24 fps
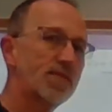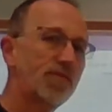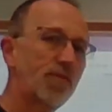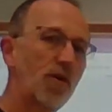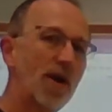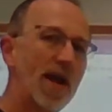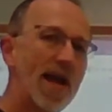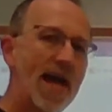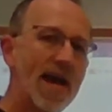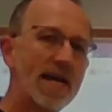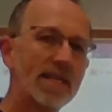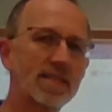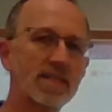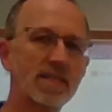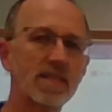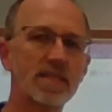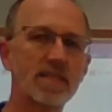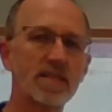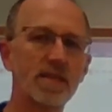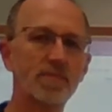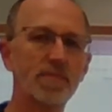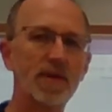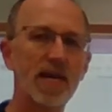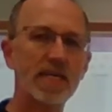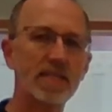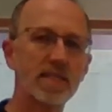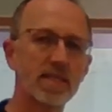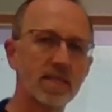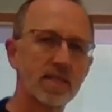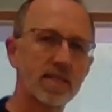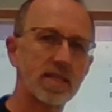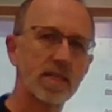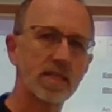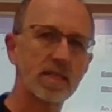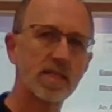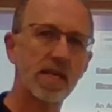for acids and
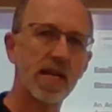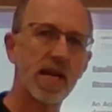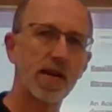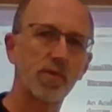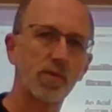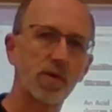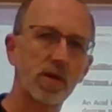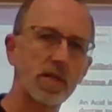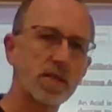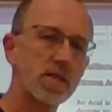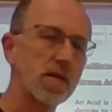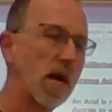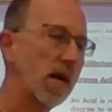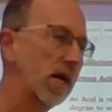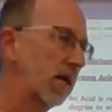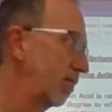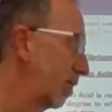bases, and today we're going to talk